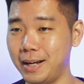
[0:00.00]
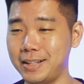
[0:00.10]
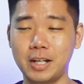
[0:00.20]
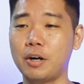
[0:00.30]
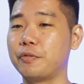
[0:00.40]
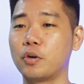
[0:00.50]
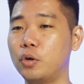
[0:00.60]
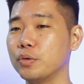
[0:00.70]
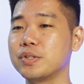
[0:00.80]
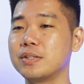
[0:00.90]
Take off your
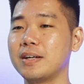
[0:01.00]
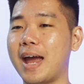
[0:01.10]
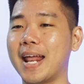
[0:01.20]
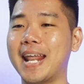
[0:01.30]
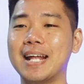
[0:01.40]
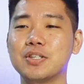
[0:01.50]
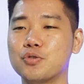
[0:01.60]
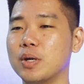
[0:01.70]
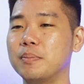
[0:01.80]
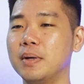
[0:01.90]
clothes and then
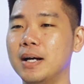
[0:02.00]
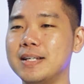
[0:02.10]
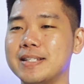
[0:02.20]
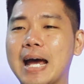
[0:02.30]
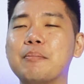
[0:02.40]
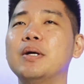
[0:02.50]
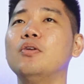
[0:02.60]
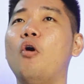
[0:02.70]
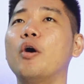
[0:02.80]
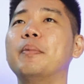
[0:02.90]
scream, "Simon
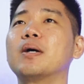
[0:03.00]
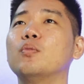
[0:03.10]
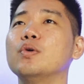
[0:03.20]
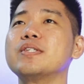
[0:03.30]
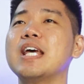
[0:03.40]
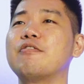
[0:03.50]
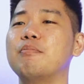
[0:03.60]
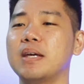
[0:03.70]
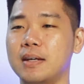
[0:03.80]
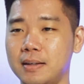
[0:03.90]
Hoiberg will save me,"